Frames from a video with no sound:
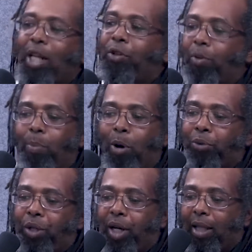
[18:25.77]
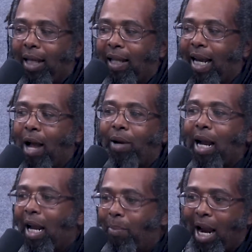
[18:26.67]
do the most good? They think, how can
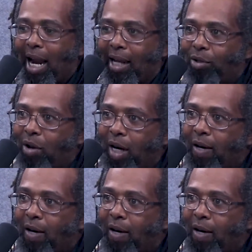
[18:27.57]
I get my hands on it?